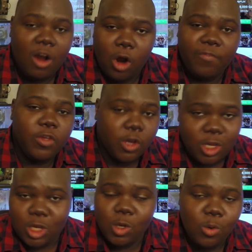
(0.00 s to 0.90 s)
or if your
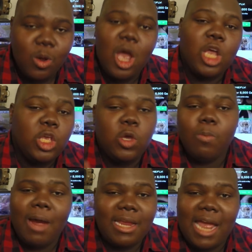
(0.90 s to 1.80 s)
queue, you
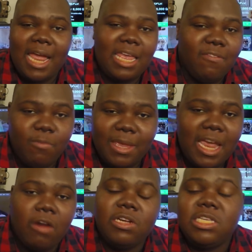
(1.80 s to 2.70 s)
might not even be
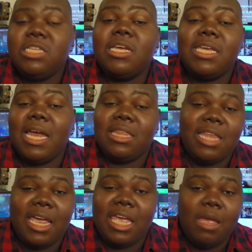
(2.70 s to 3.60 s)
guaranteed to get
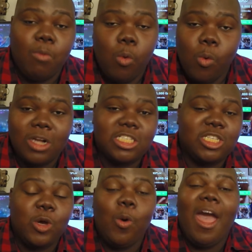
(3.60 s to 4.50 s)
that game
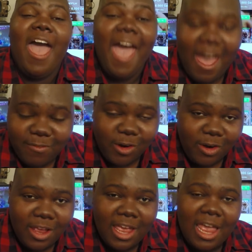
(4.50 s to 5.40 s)
whatsoever.
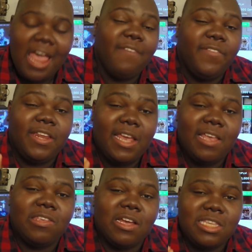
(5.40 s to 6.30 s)
If it
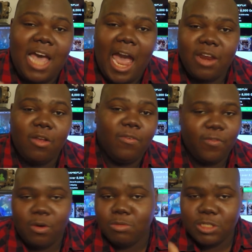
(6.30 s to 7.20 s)
is a title
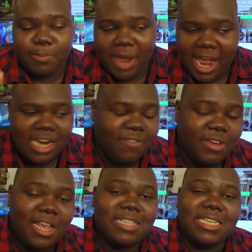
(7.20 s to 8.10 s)
from Japan, if
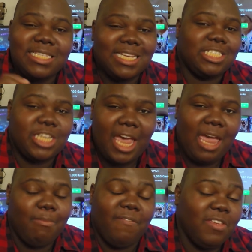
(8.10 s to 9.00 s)
it is a niche
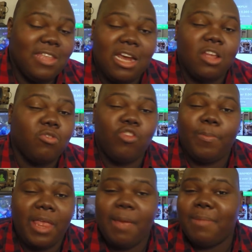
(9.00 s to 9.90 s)
game, if it's not a
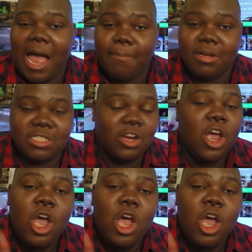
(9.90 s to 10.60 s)
AAA blockbuster,